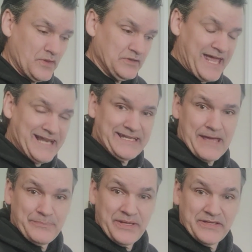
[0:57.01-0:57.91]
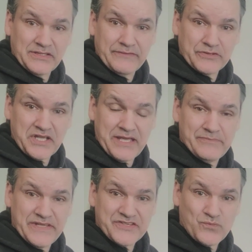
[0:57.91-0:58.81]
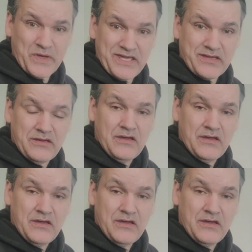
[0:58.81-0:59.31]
landing net being delivered to him this week.